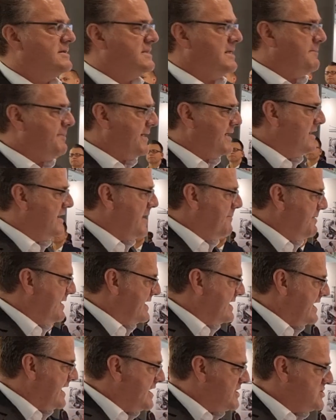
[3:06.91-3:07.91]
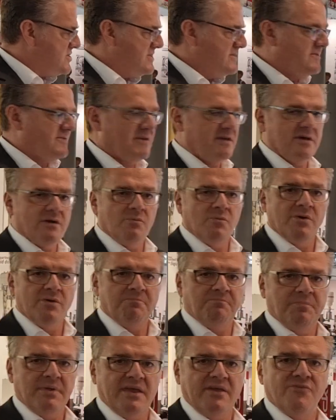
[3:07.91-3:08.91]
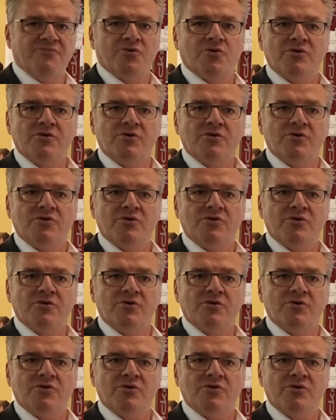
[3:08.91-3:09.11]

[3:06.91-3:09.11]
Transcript: Typical applications here would be,